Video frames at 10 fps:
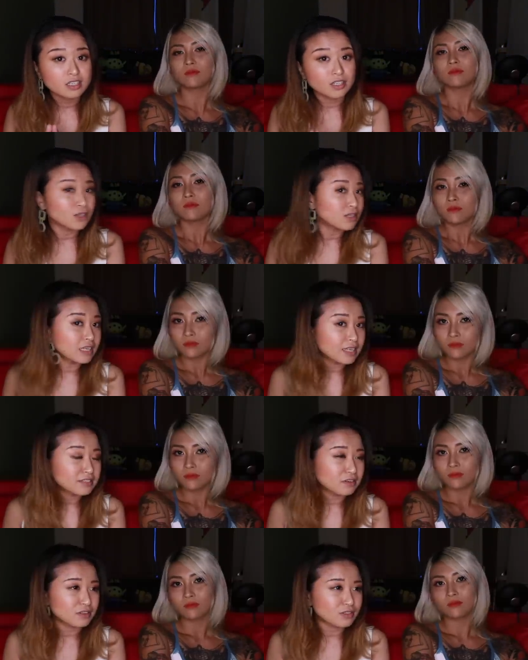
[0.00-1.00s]
Speaker 1: Do you think
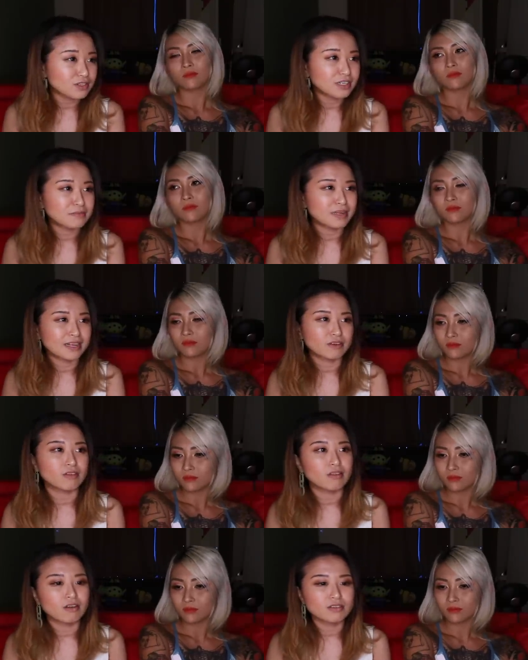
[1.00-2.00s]
that's also gonna be like
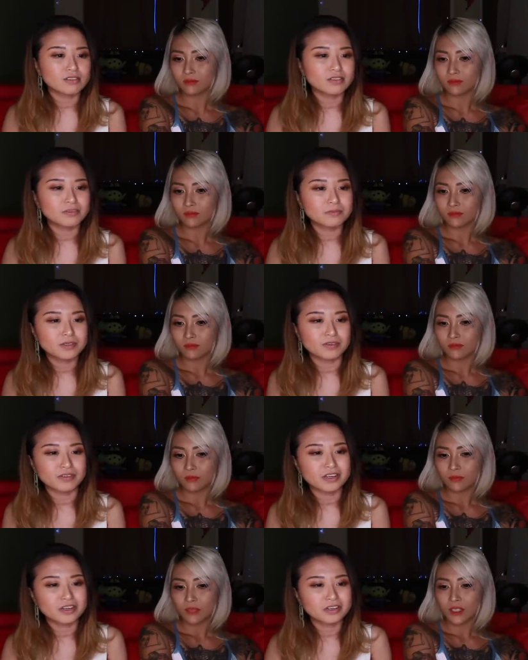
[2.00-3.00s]
your long-term
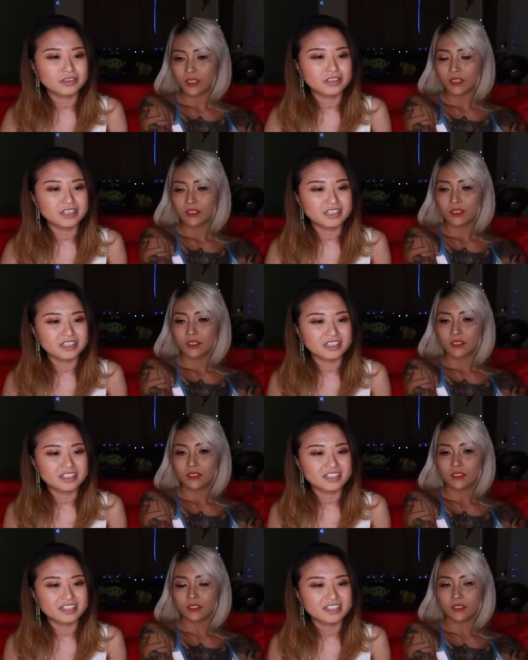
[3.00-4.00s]
career
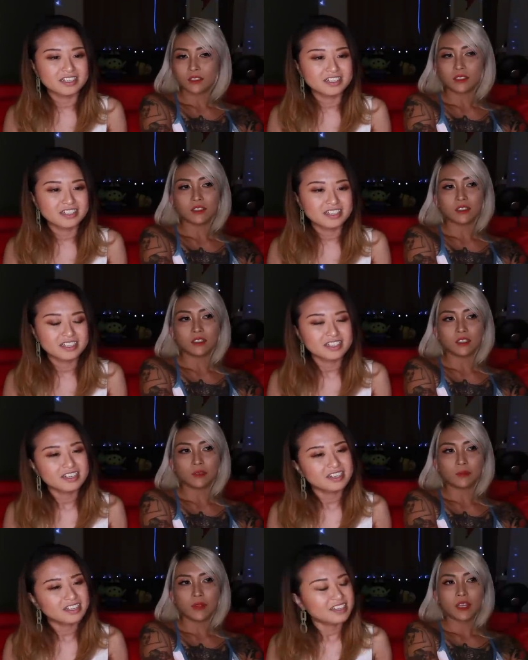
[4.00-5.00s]
thingy?
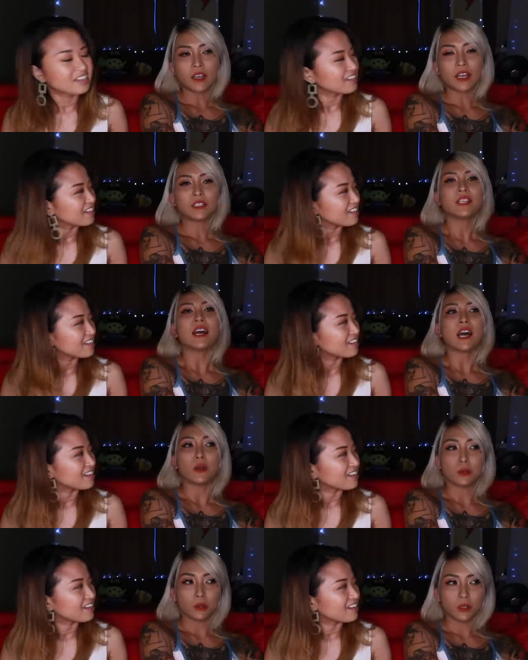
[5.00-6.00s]
Speaker 2: Um, I think
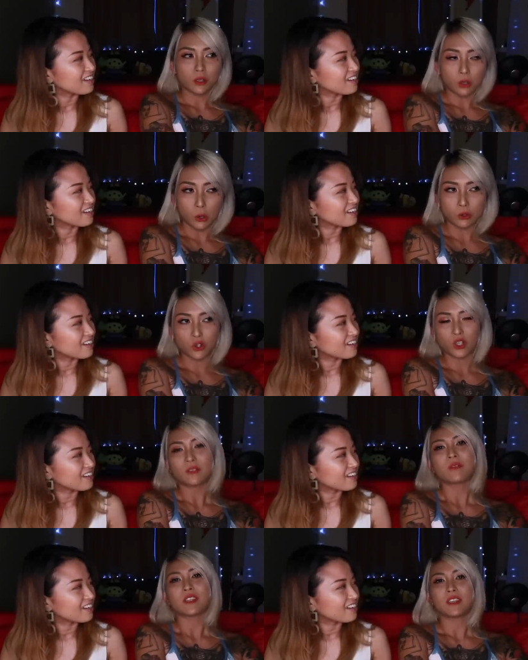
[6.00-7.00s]
I'll coach
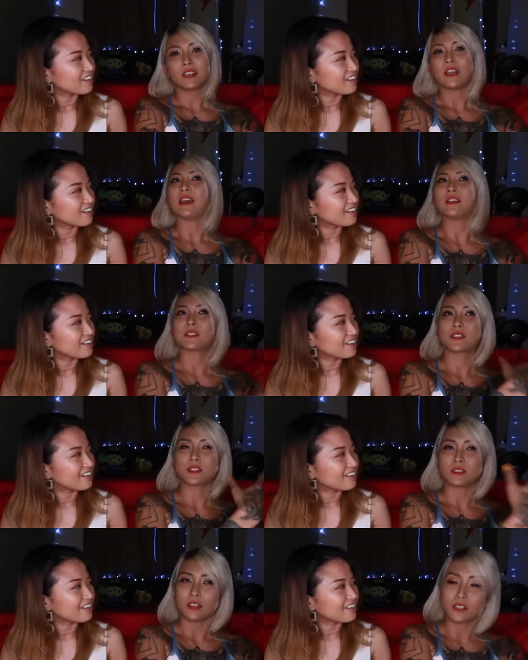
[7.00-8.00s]

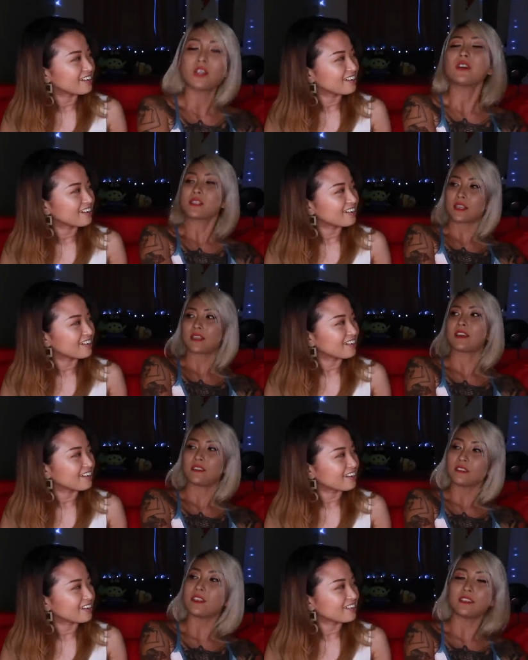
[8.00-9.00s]
as as long as I
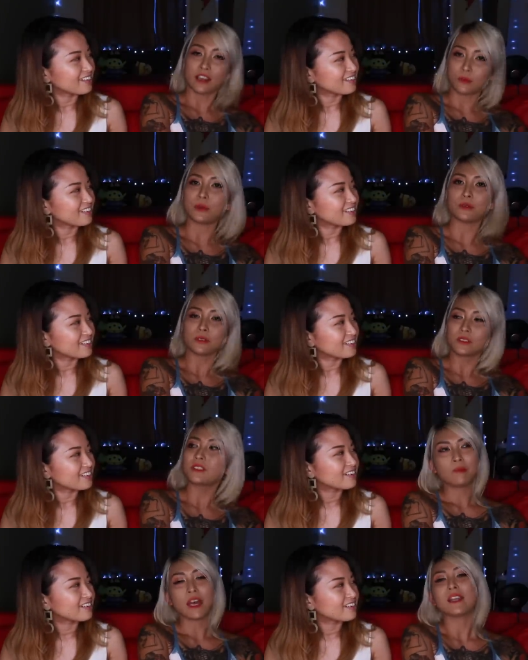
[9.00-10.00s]
can. Then I will.
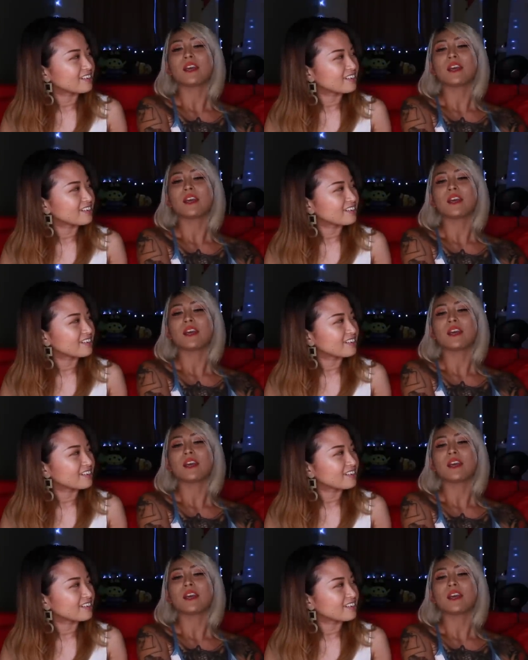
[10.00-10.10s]
I